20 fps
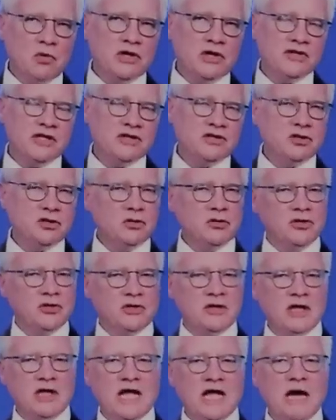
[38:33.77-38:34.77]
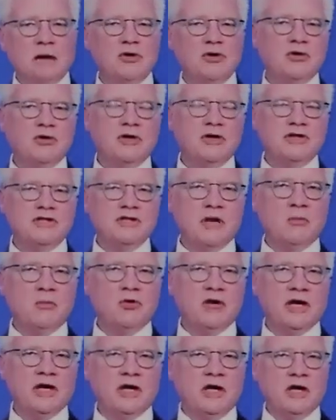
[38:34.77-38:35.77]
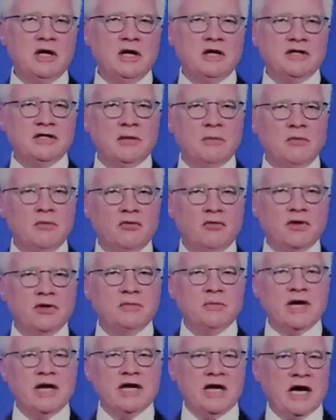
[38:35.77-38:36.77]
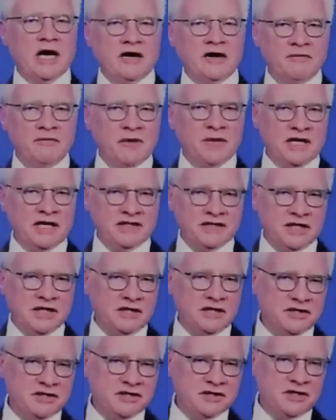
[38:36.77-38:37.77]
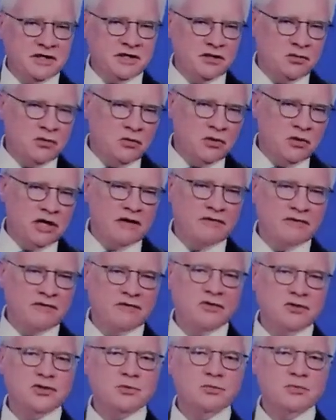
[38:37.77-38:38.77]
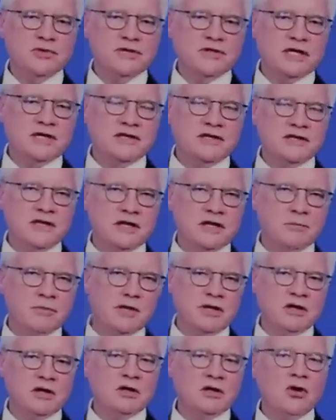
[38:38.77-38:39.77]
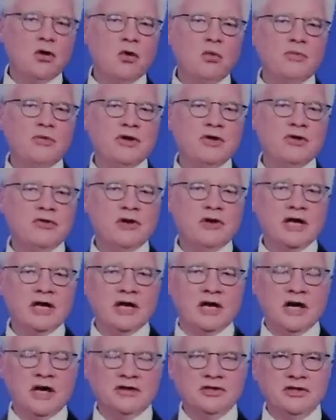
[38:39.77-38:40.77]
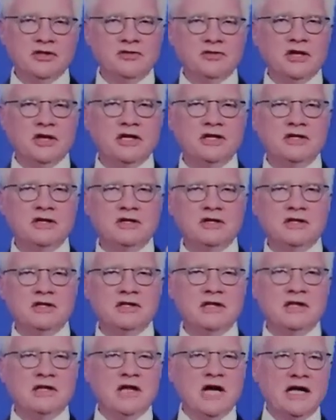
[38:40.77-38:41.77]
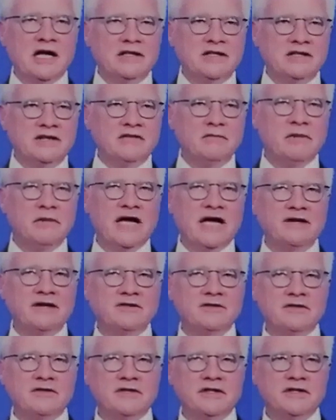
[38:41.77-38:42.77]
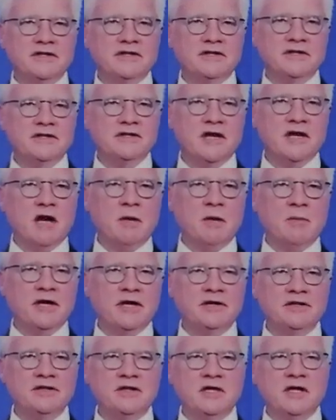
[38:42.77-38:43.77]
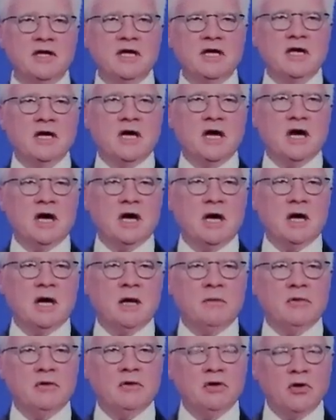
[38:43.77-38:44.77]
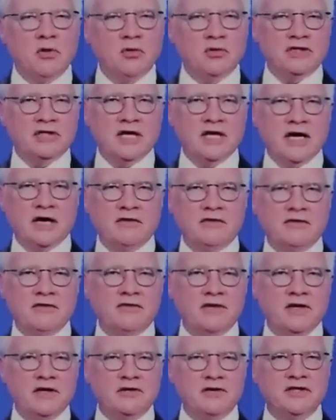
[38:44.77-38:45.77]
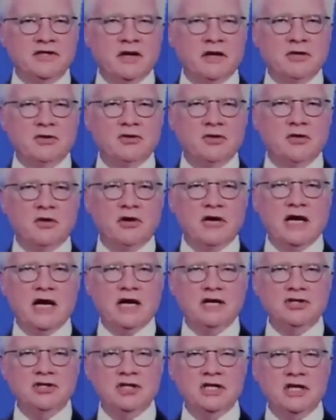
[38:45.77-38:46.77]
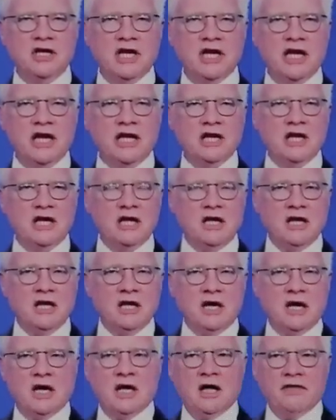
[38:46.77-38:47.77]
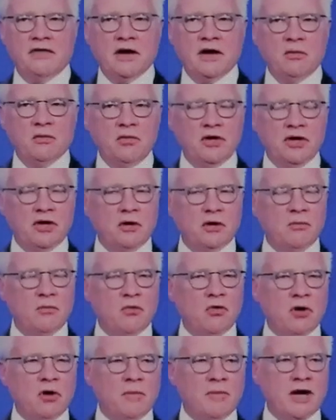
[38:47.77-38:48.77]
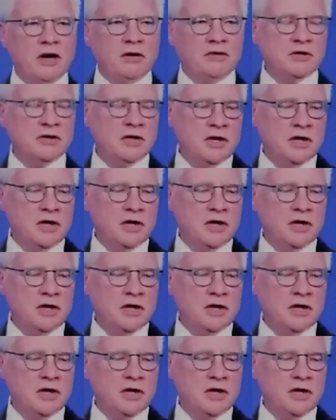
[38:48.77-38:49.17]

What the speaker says: I showed you the laboratory summary, some of which may not have made sense to you when I first presented it, but low butyrate concentrations, lots of blastocystis hominis, low fecal secretory IgA, that we'll hear more about